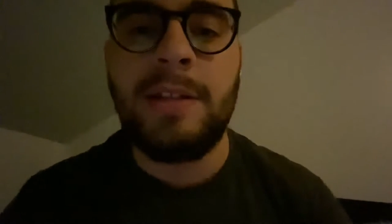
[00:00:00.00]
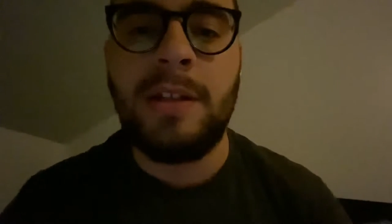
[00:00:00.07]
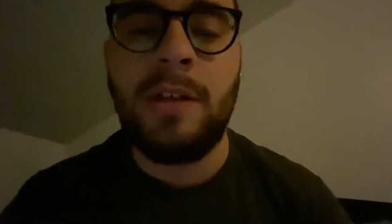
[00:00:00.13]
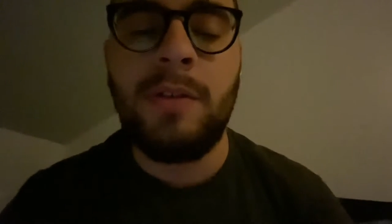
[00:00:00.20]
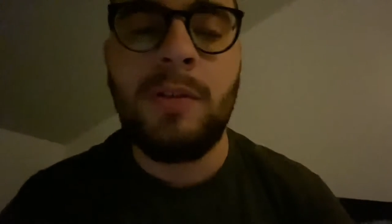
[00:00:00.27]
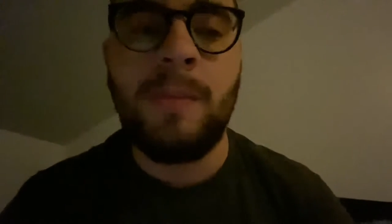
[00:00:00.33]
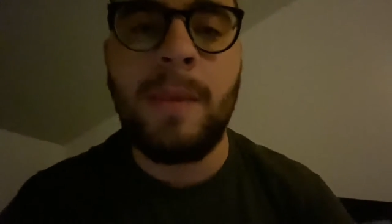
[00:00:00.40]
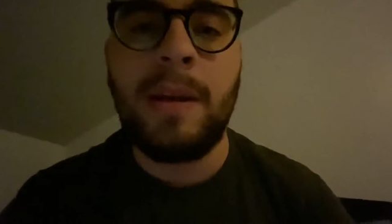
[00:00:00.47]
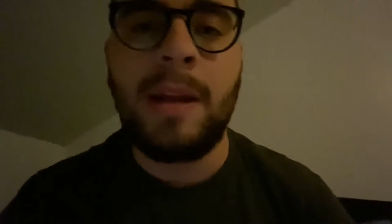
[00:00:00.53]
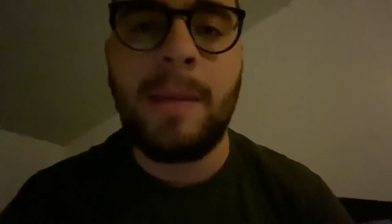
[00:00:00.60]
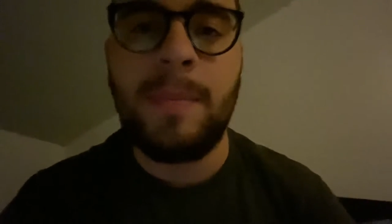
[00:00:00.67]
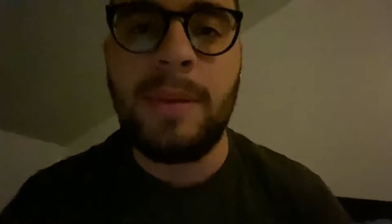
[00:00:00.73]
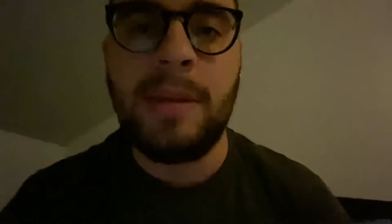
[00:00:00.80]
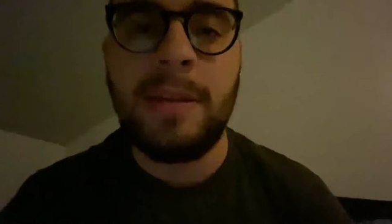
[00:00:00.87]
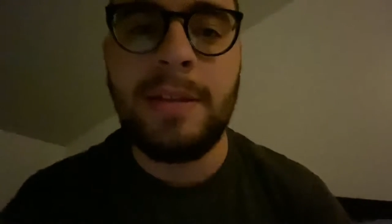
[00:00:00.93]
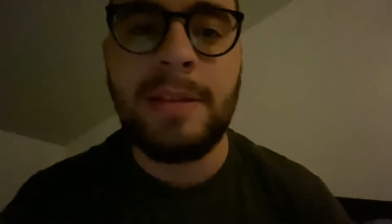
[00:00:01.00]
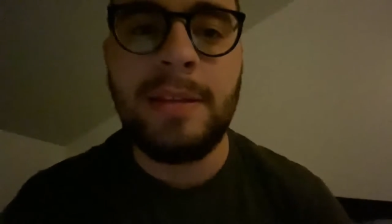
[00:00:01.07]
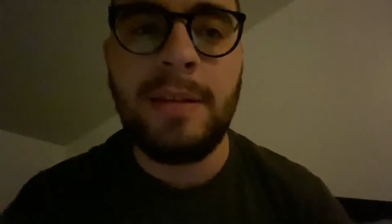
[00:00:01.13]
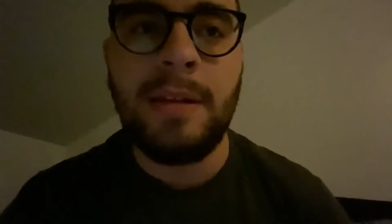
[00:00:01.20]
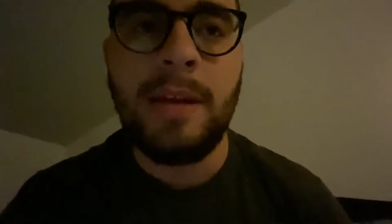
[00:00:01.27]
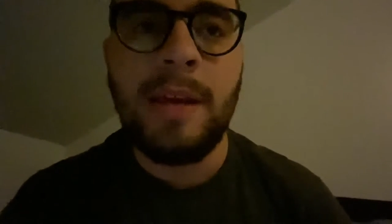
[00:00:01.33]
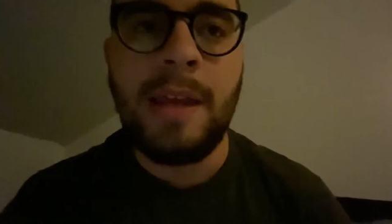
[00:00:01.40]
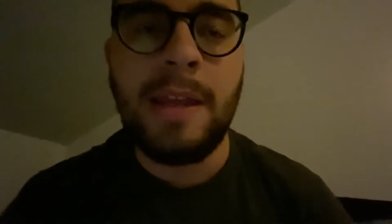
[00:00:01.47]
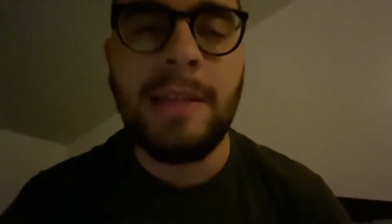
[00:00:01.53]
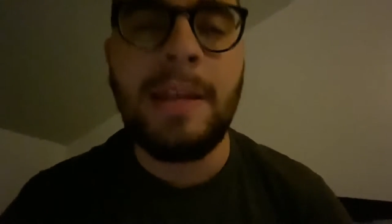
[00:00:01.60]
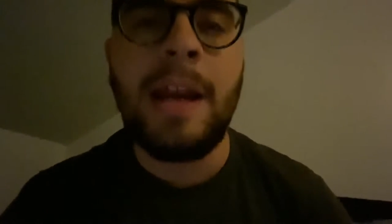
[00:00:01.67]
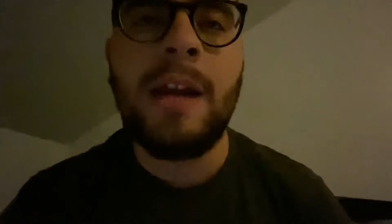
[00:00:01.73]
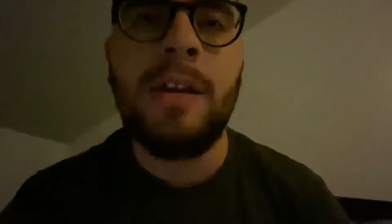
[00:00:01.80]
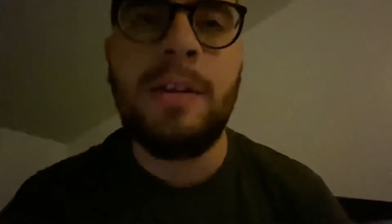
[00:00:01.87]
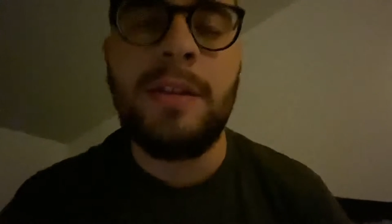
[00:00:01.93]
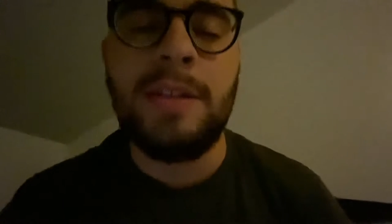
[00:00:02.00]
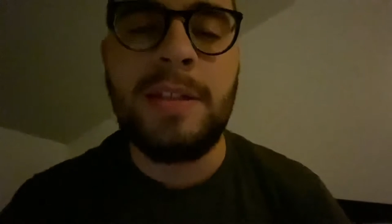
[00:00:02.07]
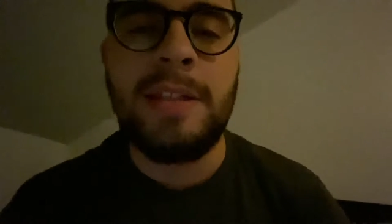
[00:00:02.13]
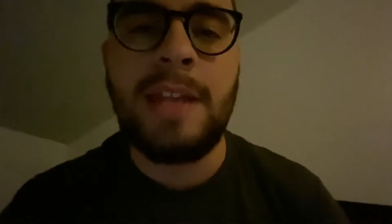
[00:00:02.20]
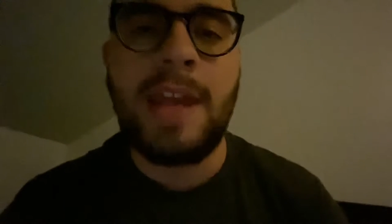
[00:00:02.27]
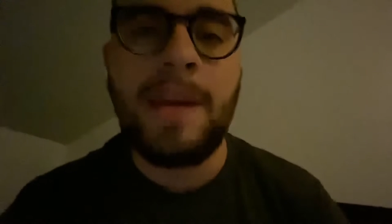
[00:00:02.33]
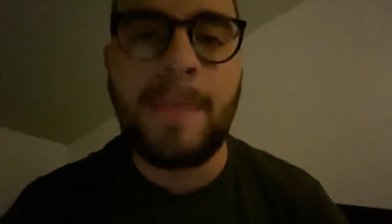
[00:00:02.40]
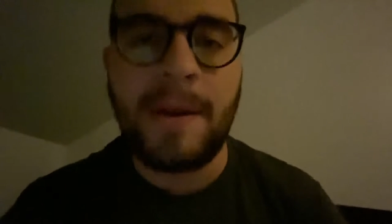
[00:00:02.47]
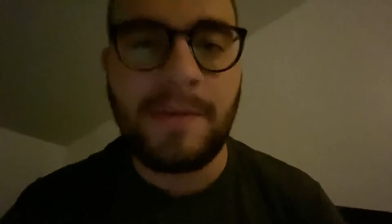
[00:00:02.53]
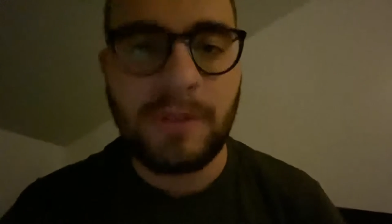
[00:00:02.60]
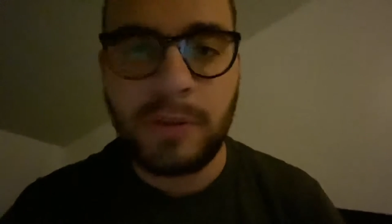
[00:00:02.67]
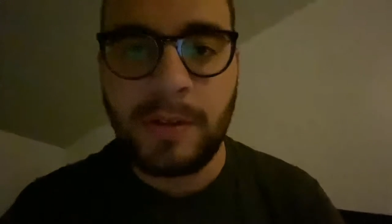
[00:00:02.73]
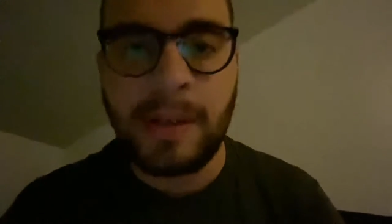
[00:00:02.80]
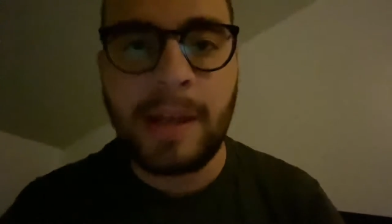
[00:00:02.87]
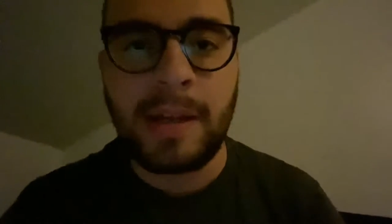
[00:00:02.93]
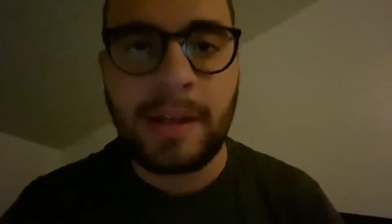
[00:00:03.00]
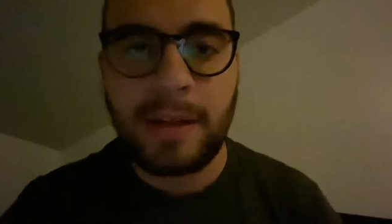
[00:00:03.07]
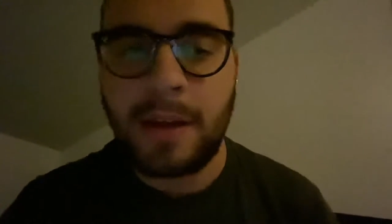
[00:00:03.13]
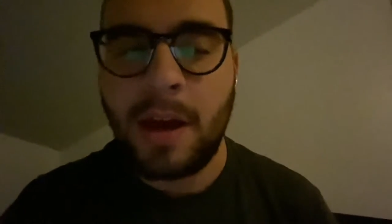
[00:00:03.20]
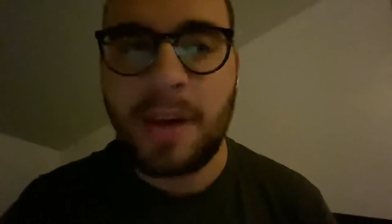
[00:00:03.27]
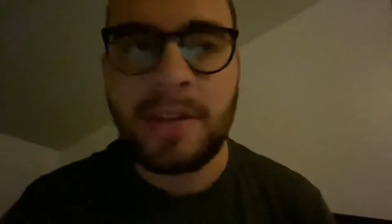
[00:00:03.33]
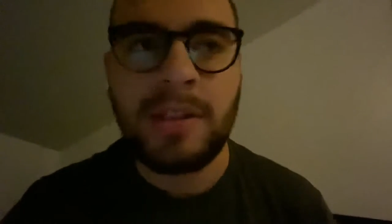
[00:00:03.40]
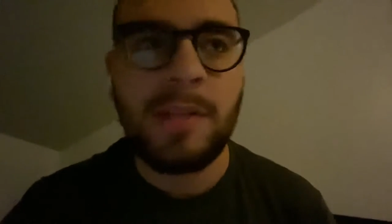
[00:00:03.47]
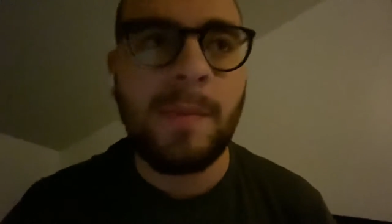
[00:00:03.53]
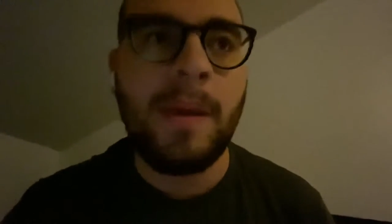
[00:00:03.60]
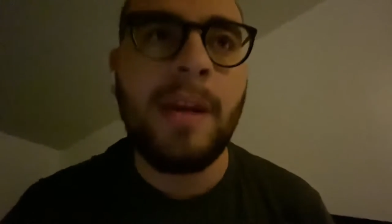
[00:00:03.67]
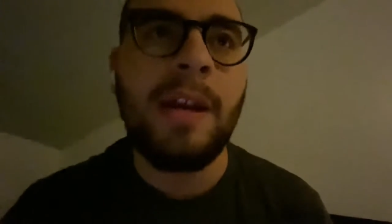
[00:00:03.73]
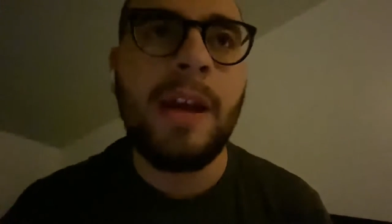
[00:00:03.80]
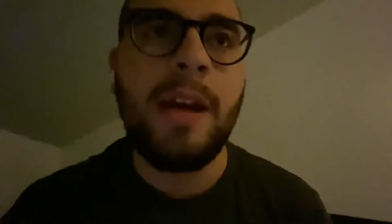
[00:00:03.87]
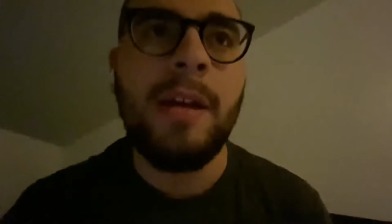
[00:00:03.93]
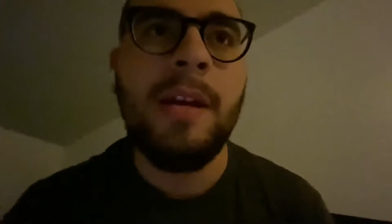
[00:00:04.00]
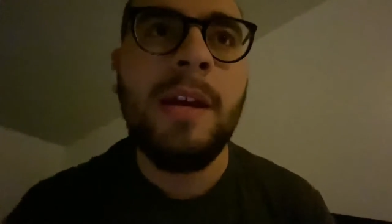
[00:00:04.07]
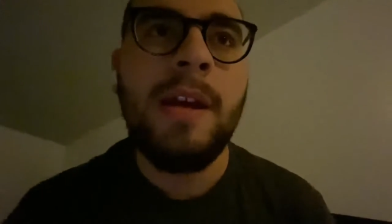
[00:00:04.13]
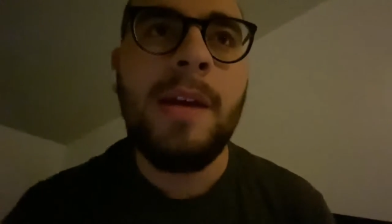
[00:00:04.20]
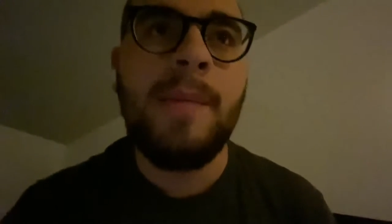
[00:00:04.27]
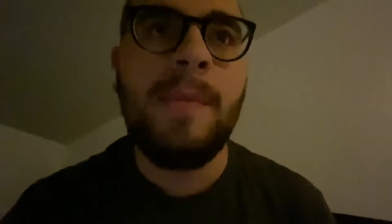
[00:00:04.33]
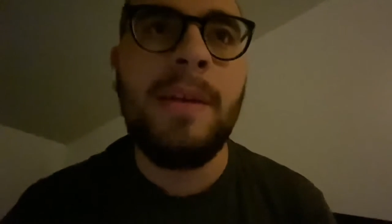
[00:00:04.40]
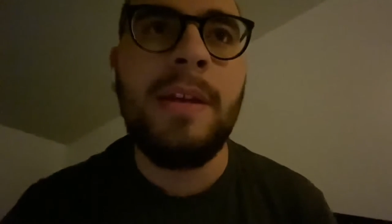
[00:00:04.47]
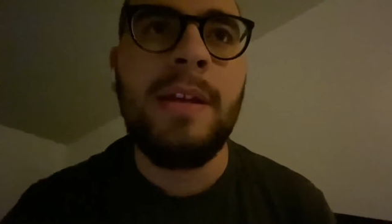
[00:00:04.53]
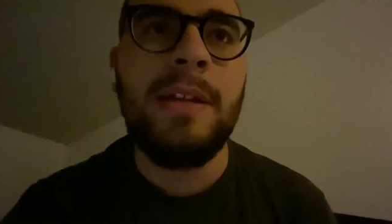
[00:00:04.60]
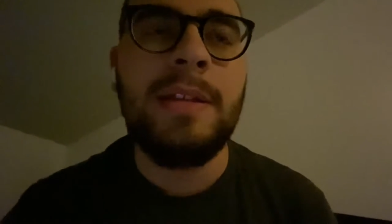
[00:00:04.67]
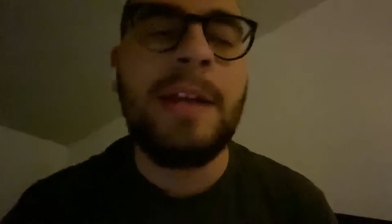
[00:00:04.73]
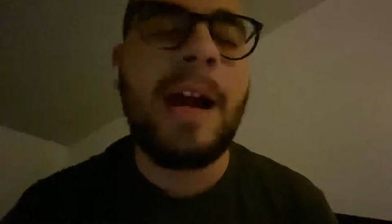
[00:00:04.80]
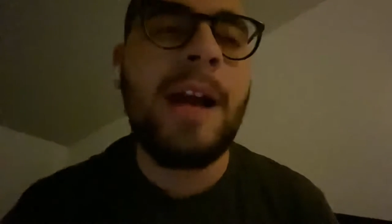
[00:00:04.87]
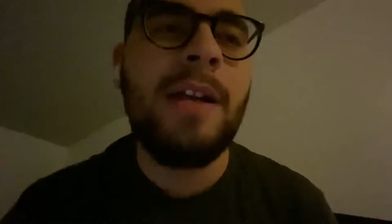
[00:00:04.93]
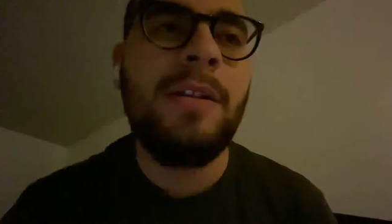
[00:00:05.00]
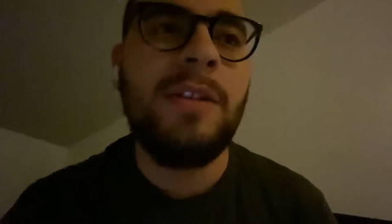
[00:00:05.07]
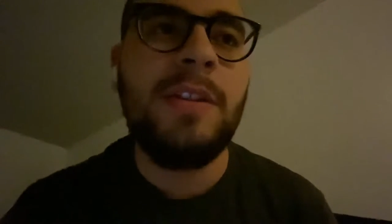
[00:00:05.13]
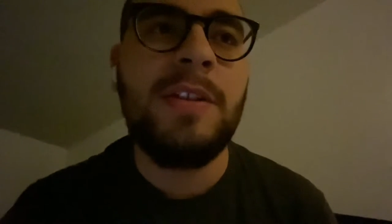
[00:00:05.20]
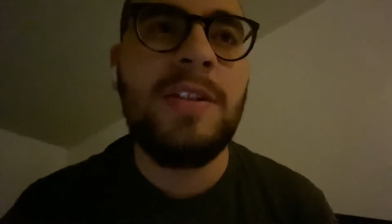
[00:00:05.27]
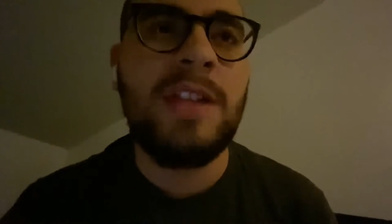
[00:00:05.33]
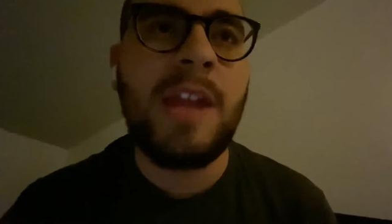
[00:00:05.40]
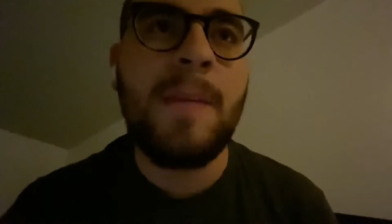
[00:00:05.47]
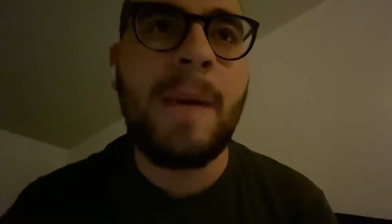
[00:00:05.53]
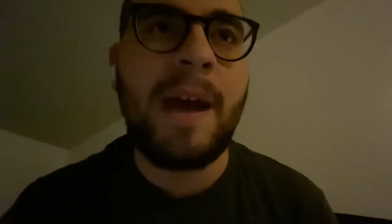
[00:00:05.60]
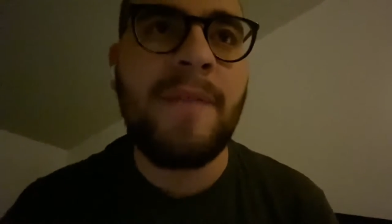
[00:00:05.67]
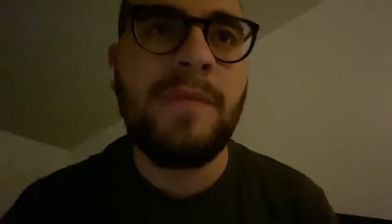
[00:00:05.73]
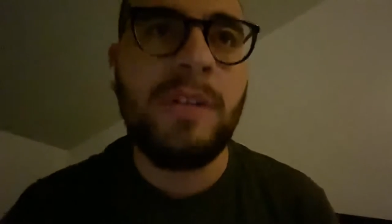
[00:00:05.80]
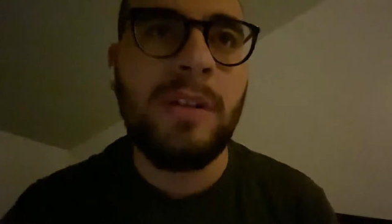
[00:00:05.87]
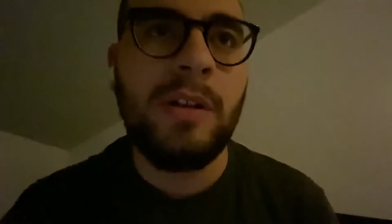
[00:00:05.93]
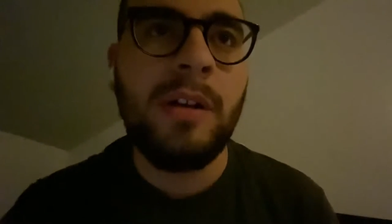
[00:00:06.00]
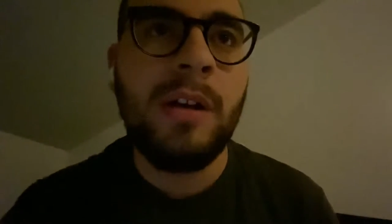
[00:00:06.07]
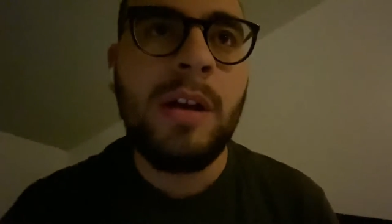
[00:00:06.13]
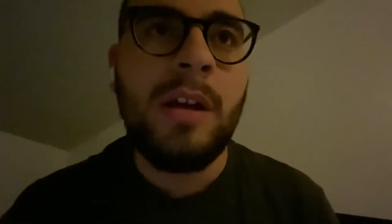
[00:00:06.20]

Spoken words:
You know, you might not be entirely the same after you get concussed. You might not be entirely the same after,